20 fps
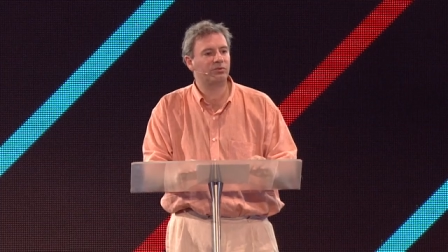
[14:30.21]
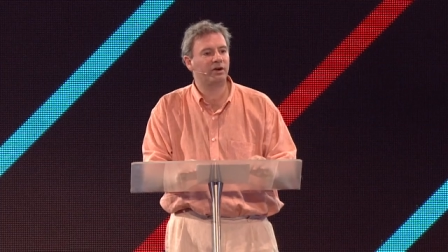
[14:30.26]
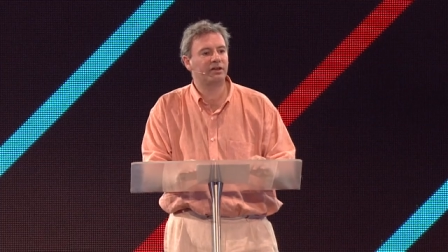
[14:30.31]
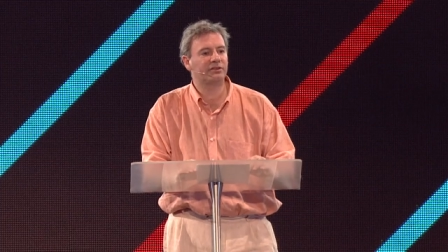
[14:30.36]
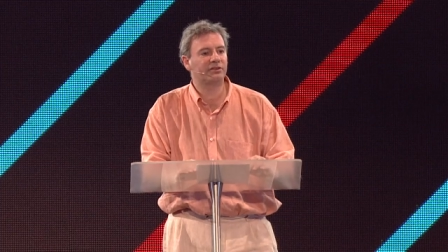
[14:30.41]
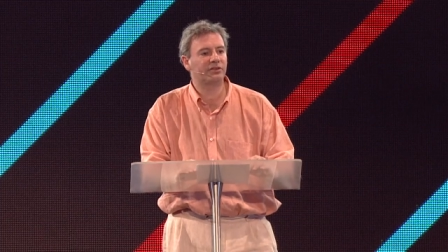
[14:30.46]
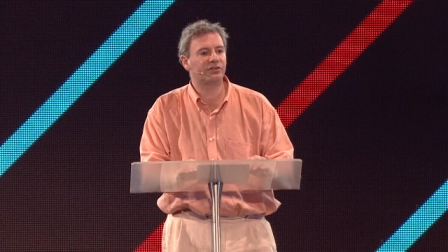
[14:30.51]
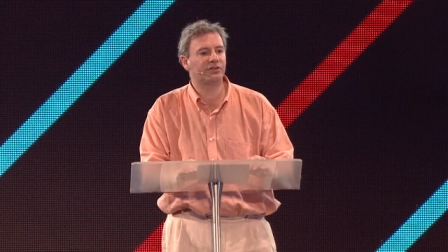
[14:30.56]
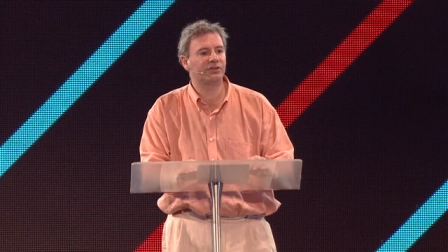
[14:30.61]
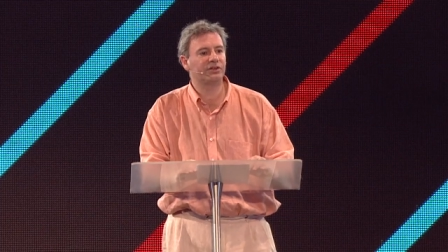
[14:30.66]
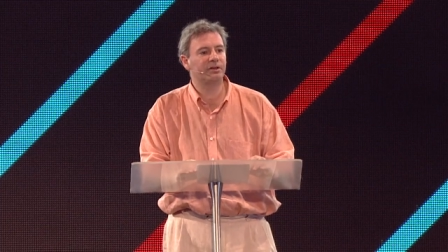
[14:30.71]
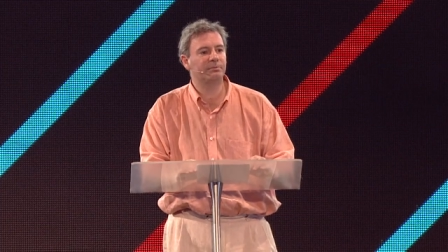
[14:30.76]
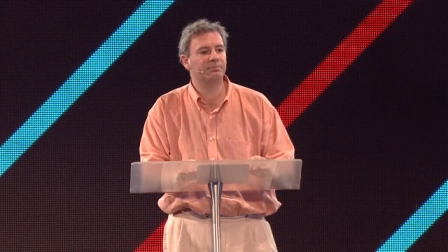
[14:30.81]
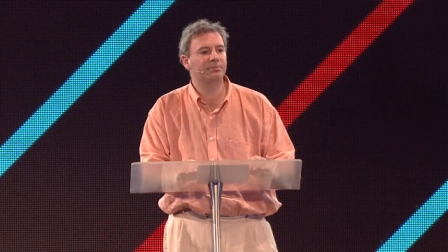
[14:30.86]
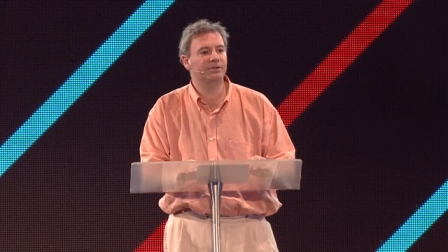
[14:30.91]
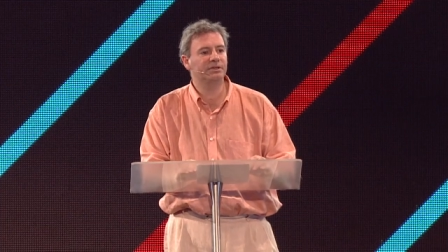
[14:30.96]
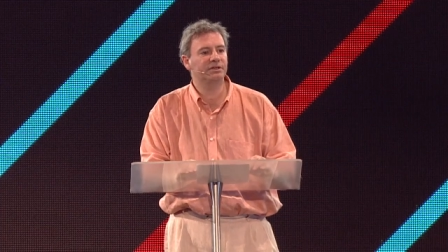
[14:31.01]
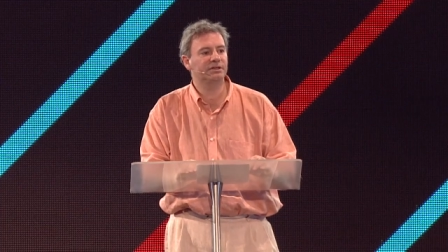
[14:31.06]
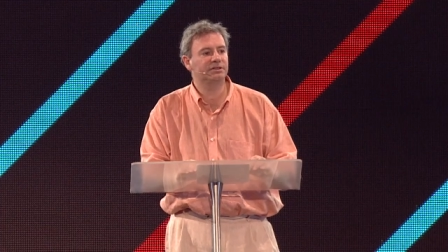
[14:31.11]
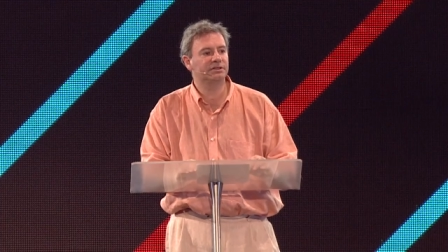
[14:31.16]
rather than a
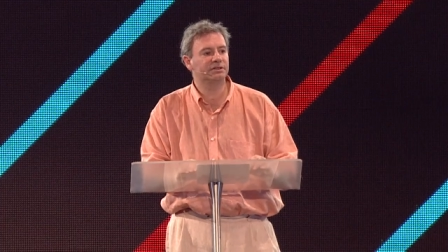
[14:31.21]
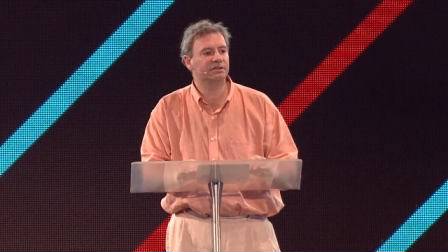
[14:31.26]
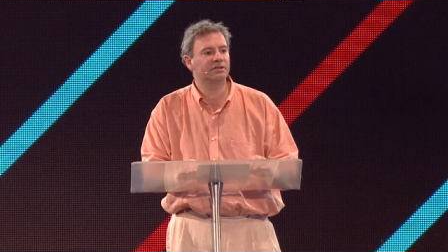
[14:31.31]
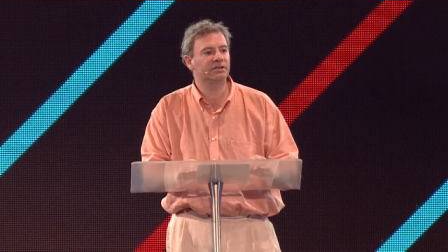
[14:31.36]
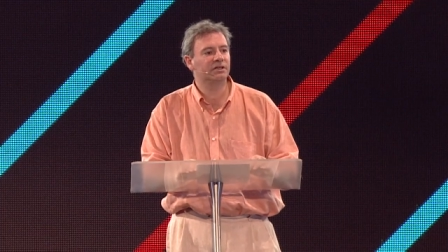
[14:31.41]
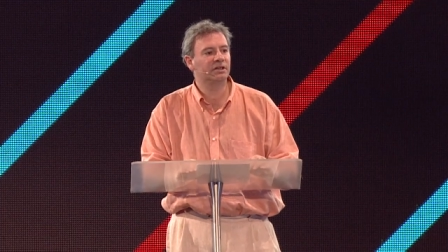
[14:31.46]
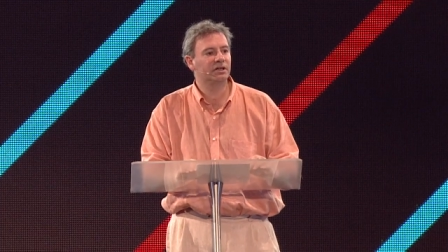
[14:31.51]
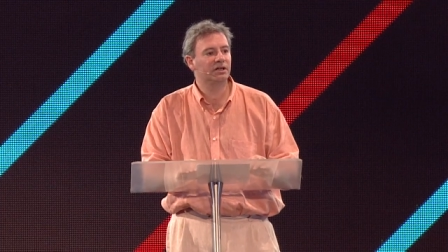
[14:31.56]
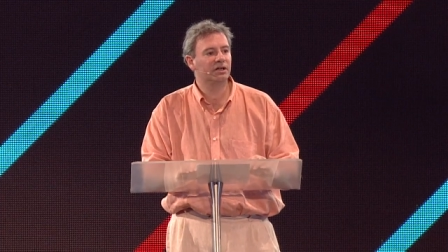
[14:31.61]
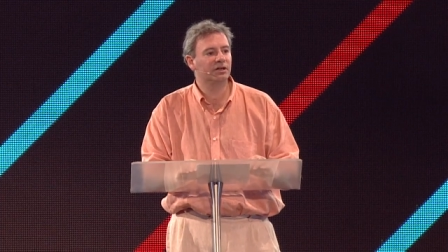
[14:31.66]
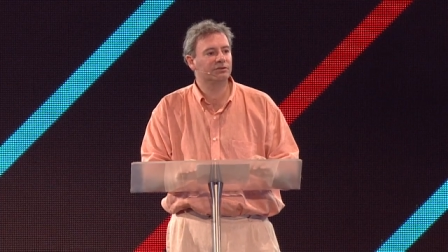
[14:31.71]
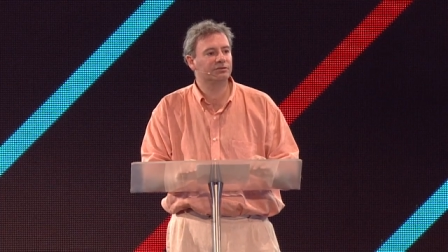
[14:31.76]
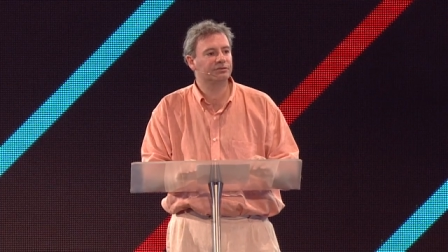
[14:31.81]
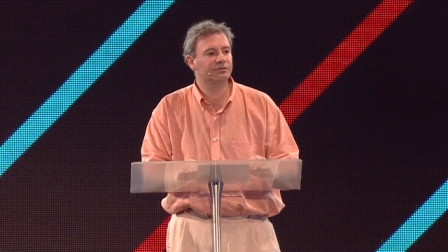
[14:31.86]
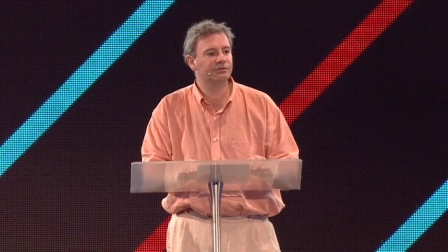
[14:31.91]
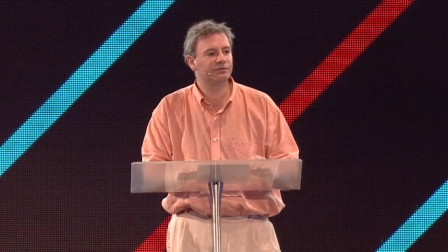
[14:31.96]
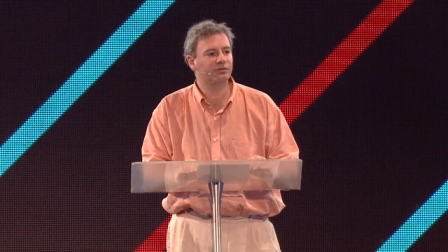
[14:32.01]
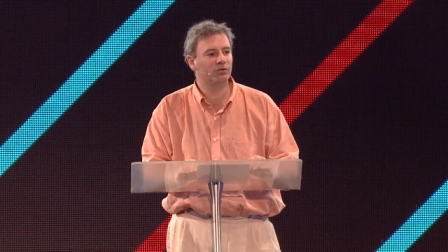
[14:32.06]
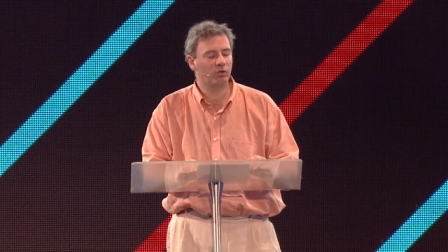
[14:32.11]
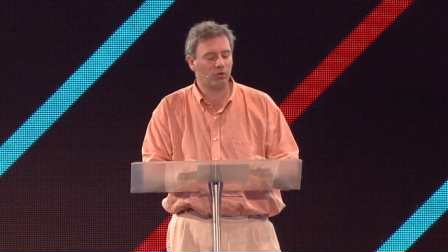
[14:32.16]
burden of
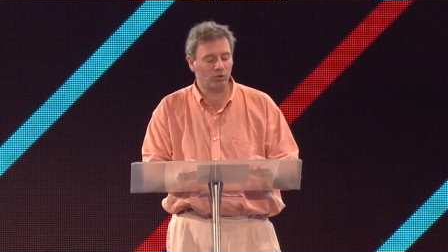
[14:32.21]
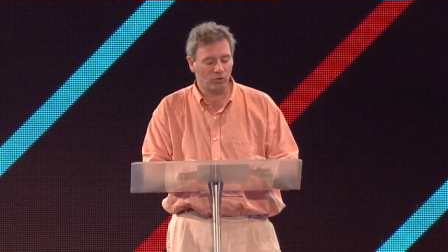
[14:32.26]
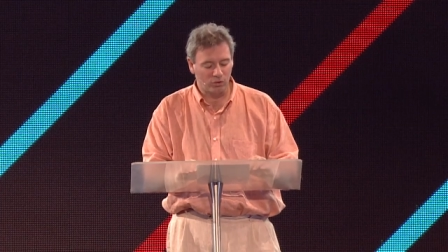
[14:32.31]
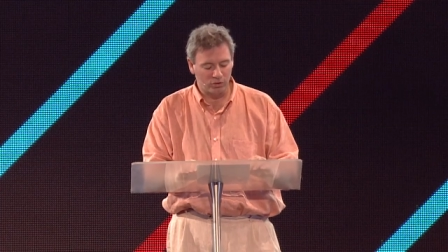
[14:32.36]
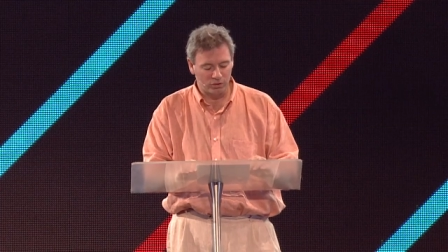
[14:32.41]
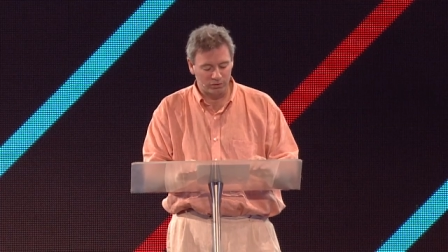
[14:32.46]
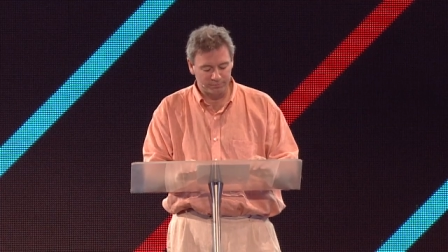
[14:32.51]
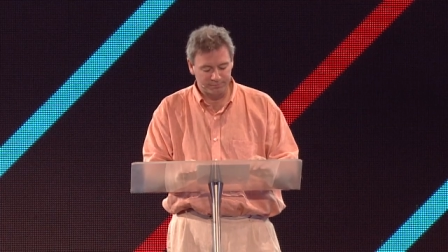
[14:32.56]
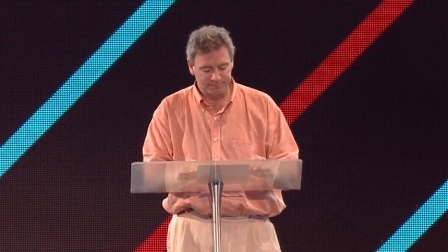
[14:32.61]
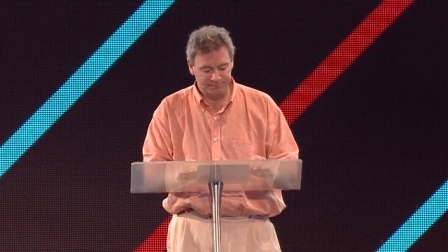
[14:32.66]
for.